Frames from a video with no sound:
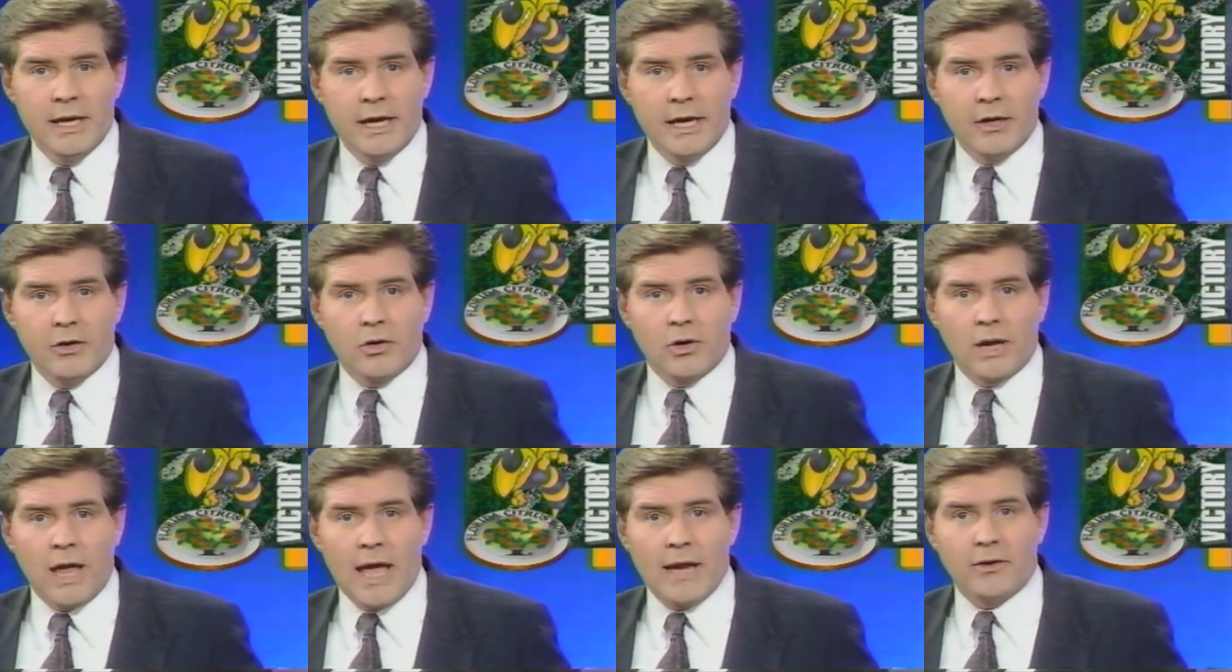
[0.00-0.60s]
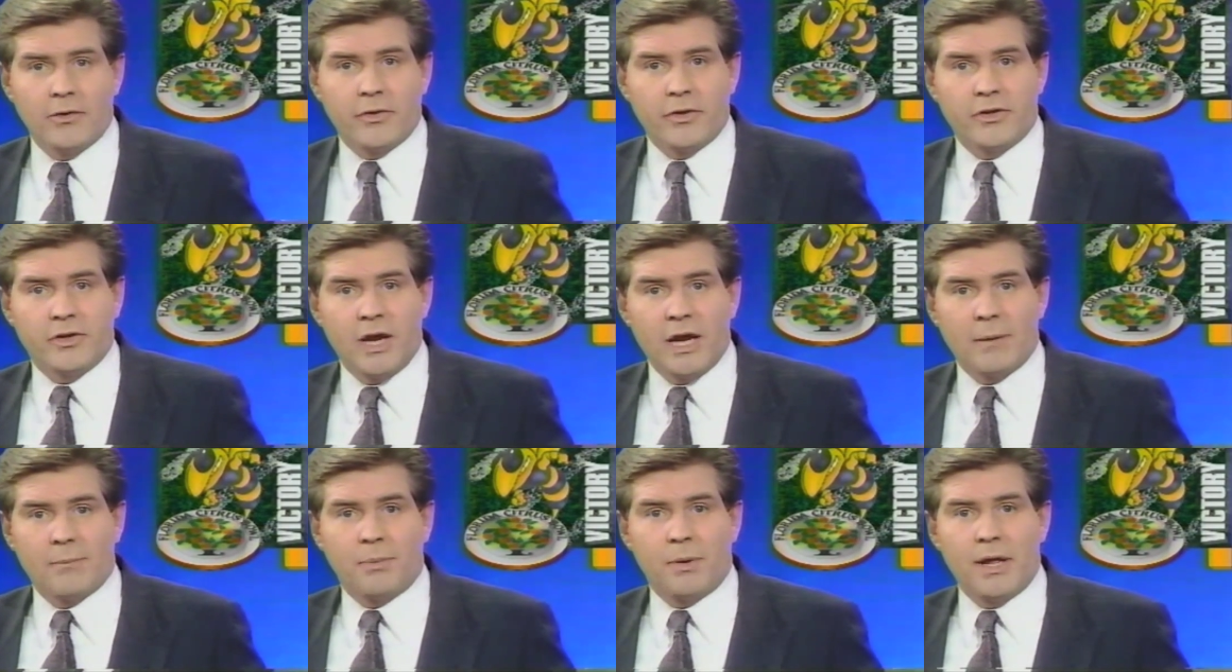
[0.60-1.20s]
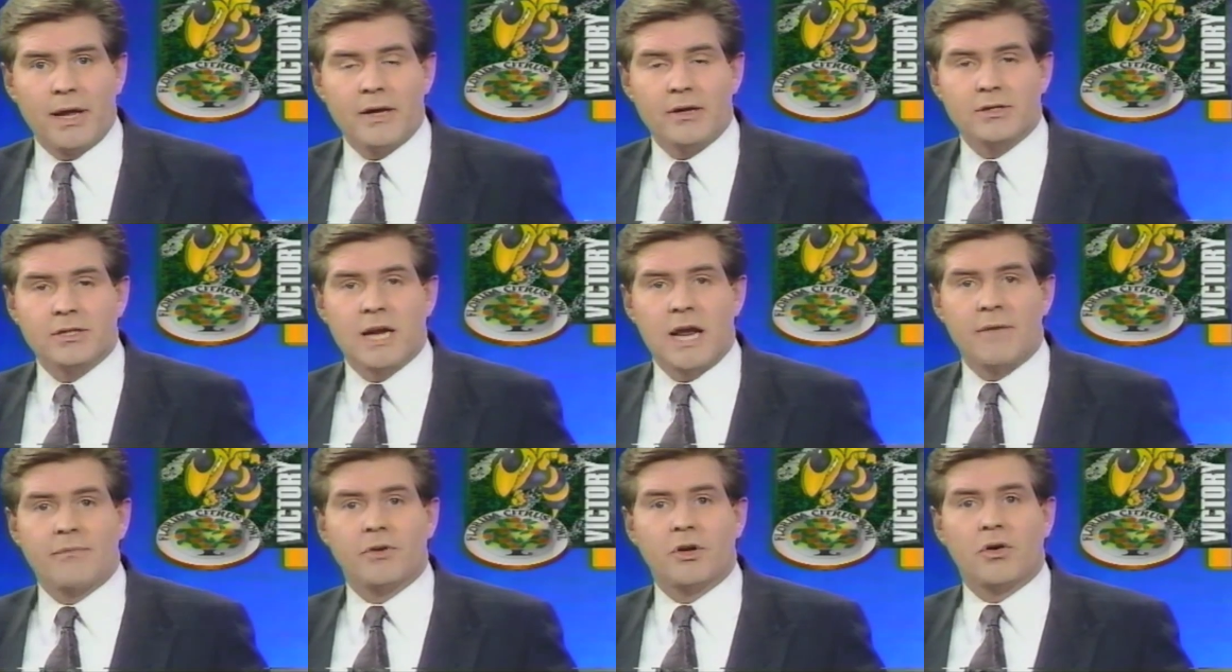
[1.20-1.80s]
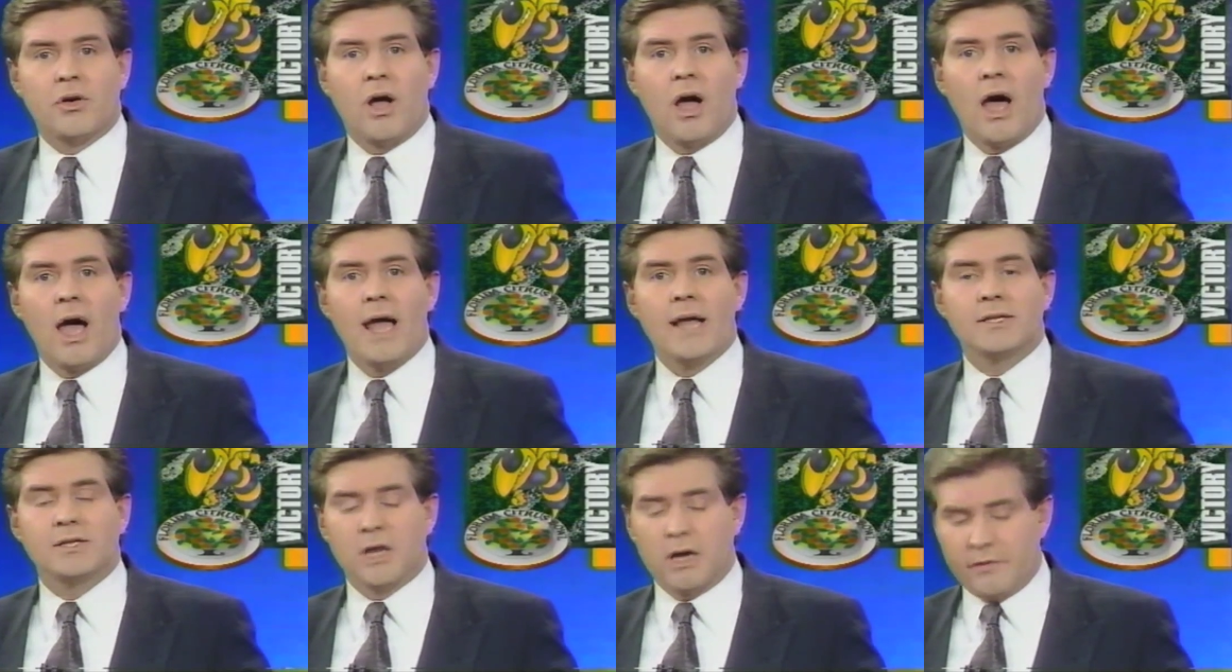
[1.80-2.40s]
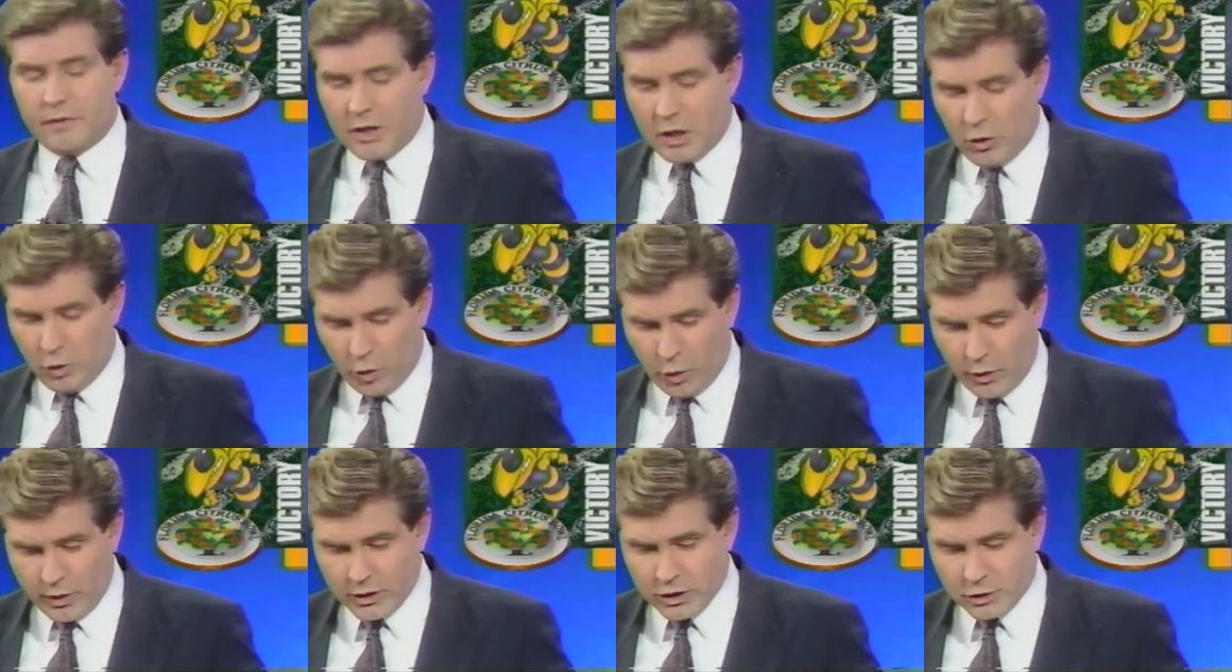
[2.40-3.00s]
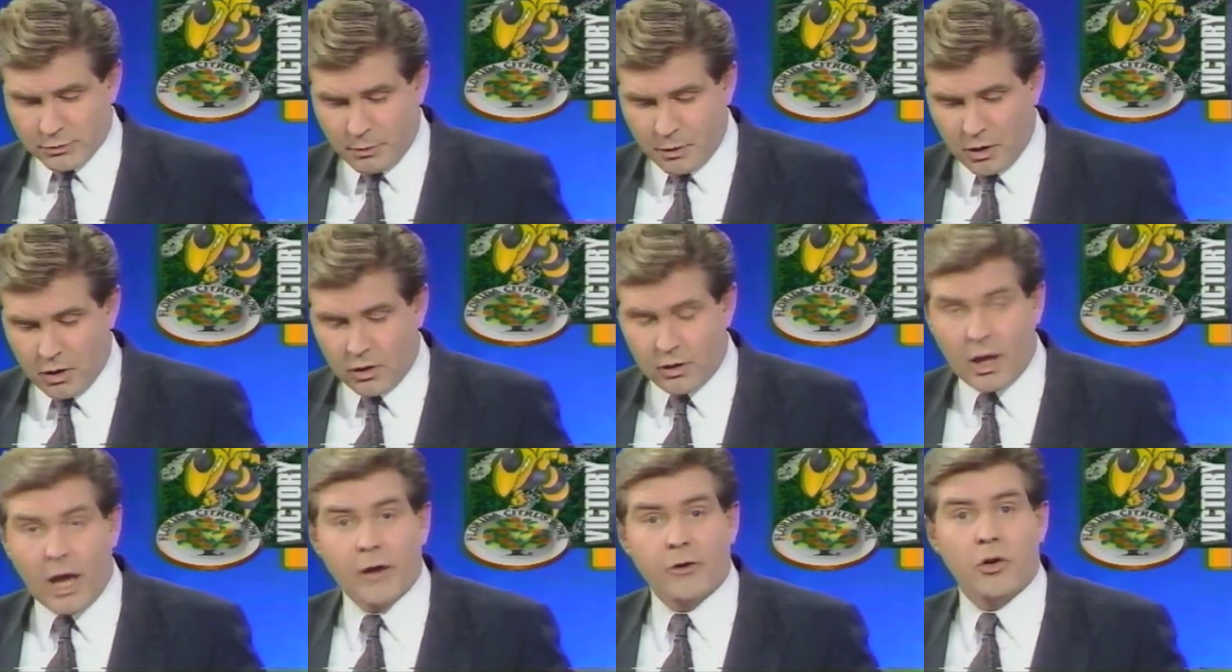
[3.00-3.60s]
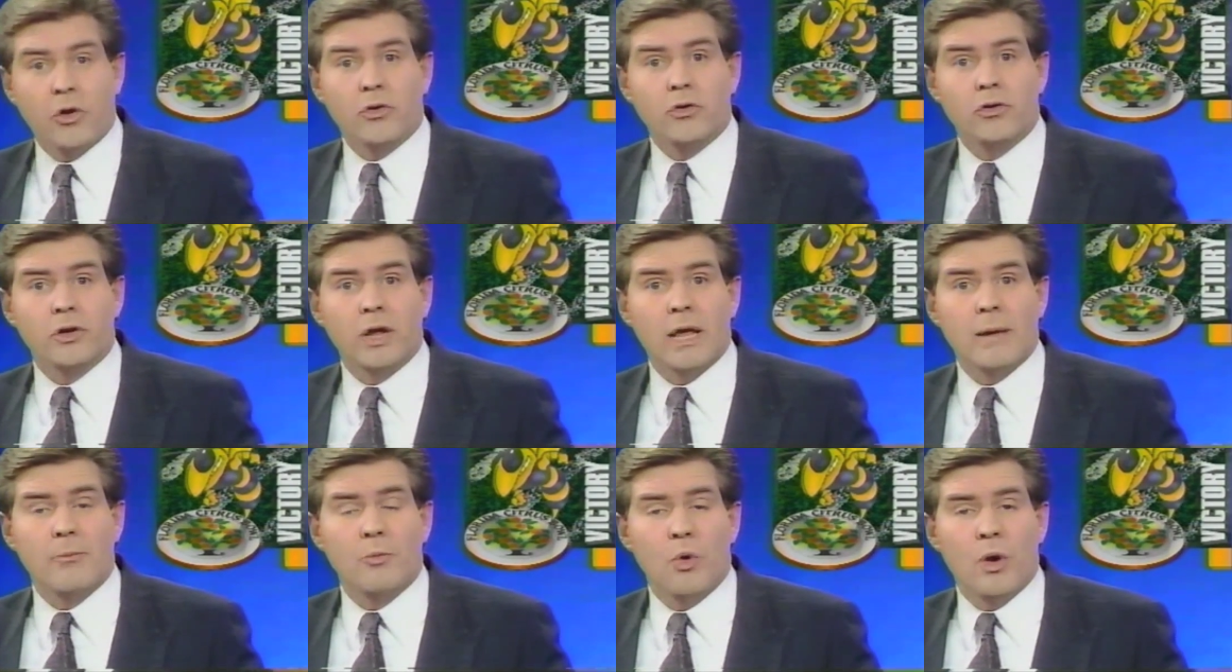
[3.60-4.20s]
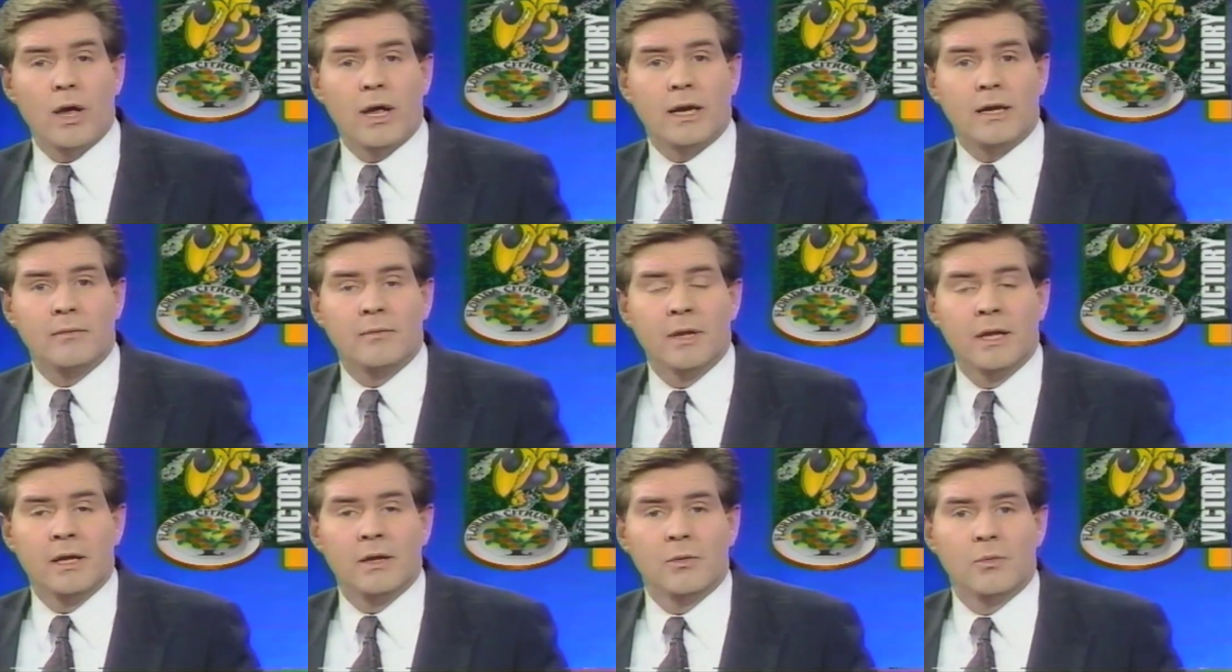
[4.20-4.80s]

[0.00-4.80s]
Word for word: In Orlando, the Tech players have their eyes on the Orange Bowl. A Notre Dame win